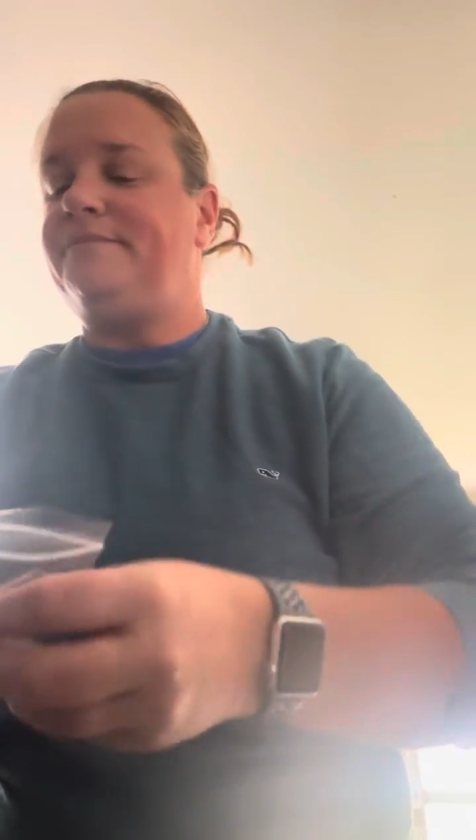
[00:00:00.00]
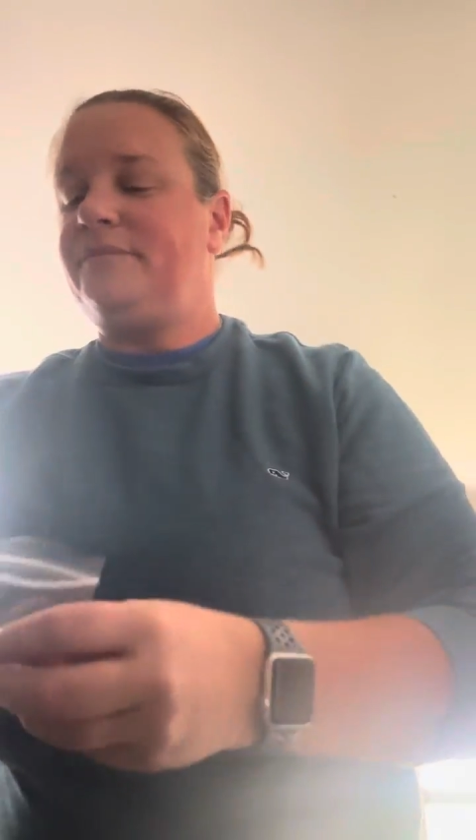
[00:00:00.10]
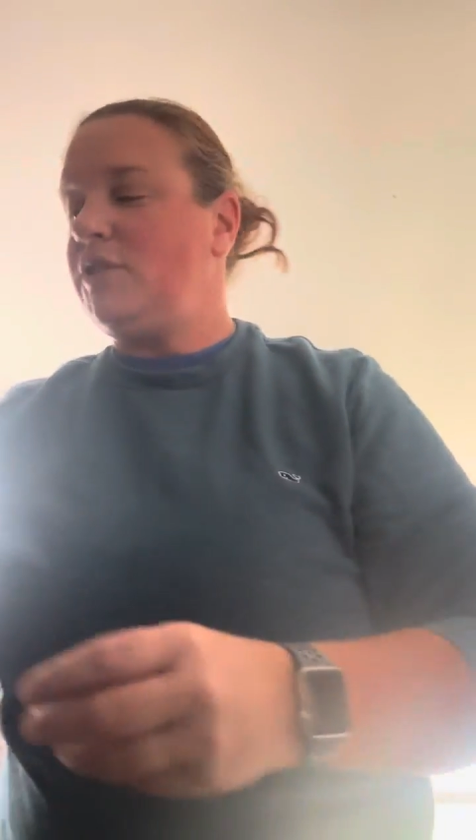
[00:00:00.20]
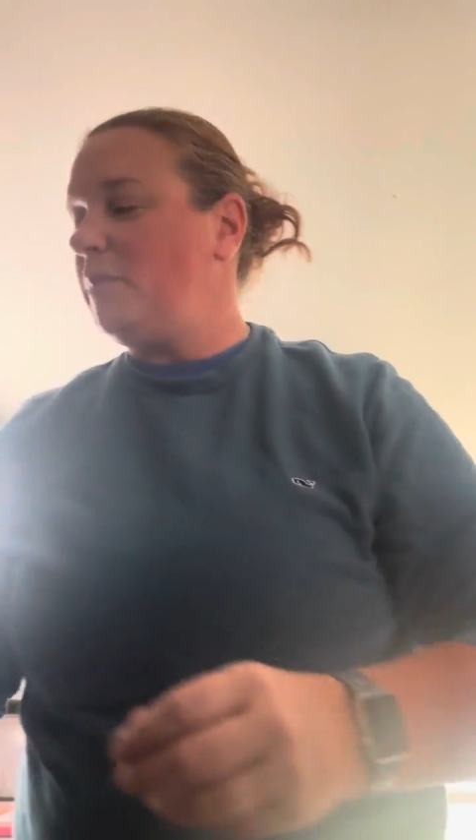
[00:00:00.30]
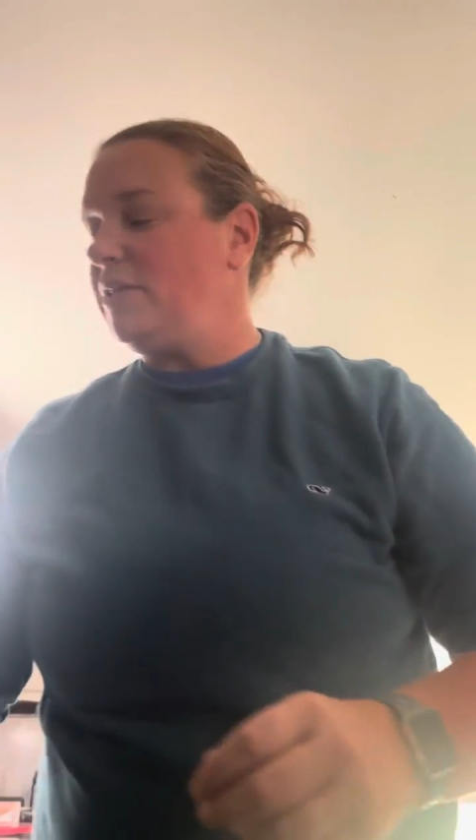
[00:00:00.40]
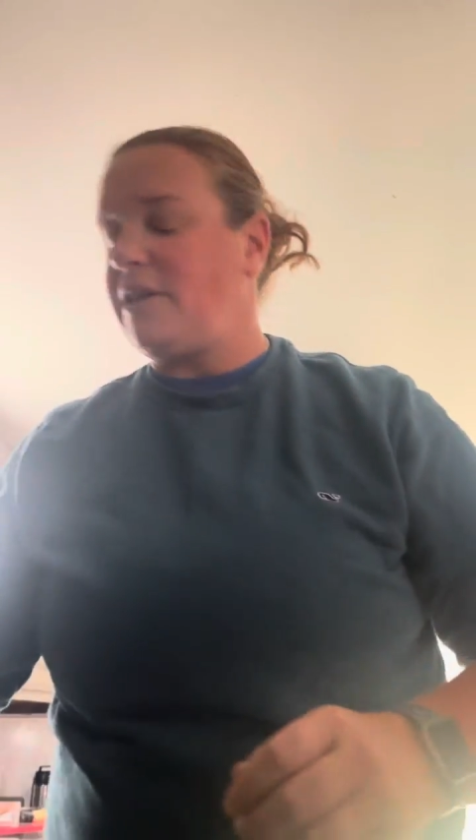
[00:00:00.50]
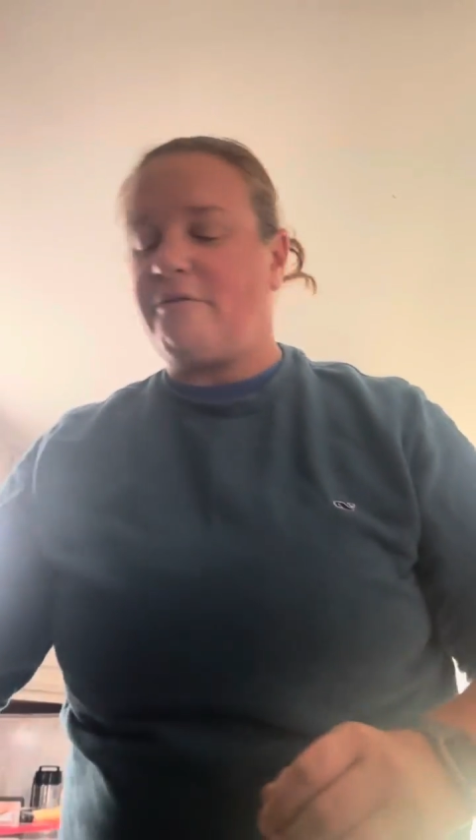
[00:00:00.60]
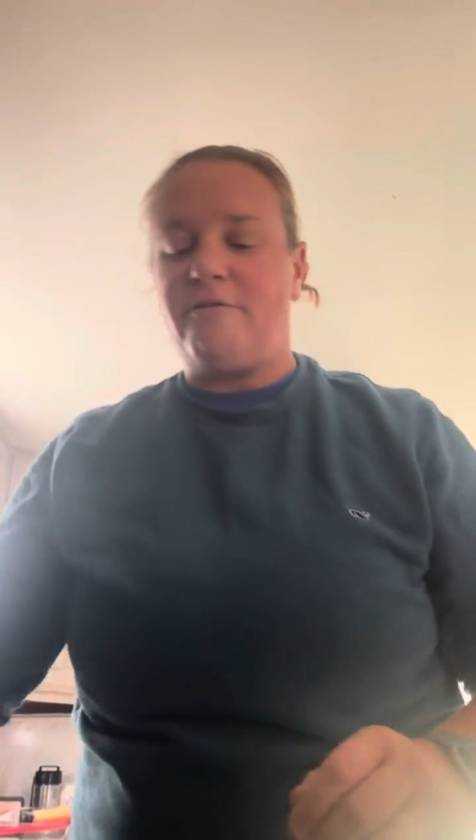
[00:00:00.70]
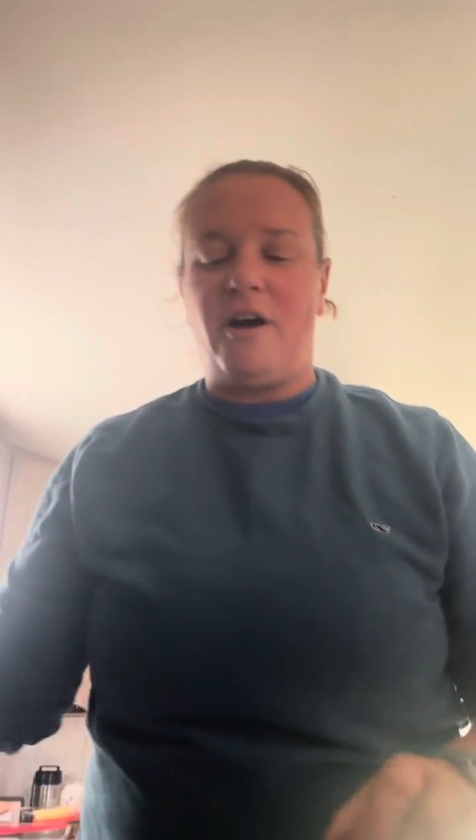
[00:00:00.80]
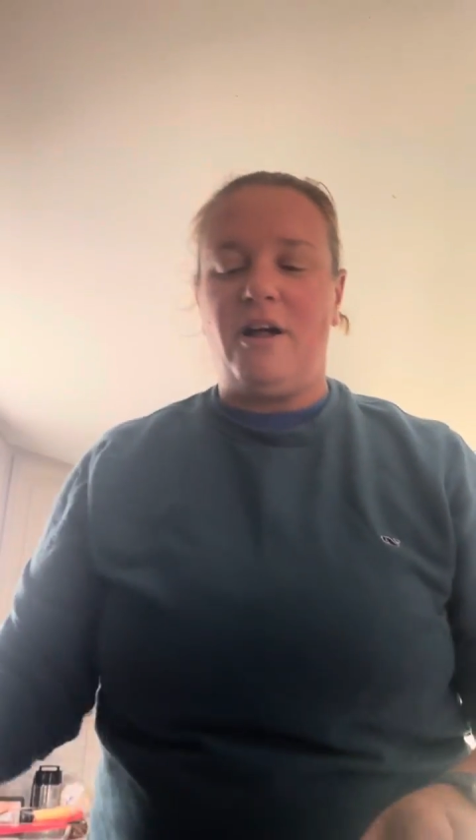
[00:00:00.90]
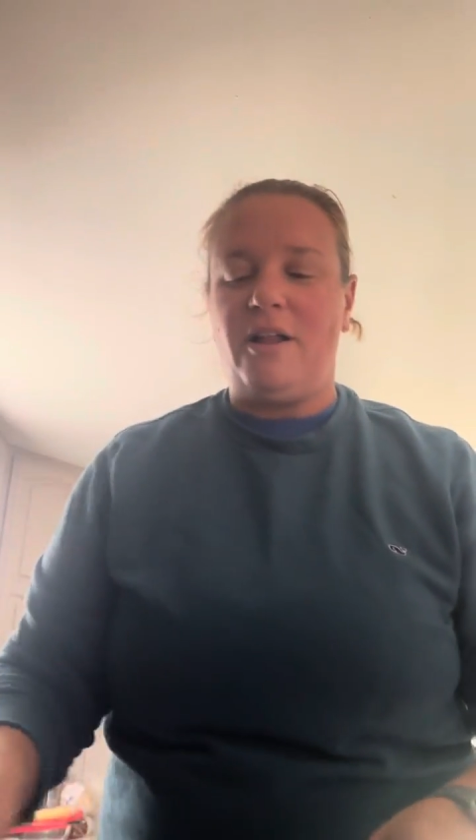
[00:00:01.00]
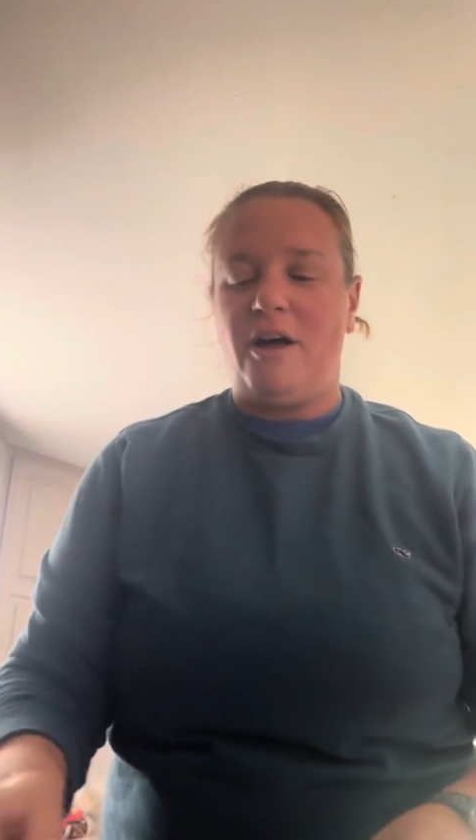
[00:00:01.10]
Smells like fall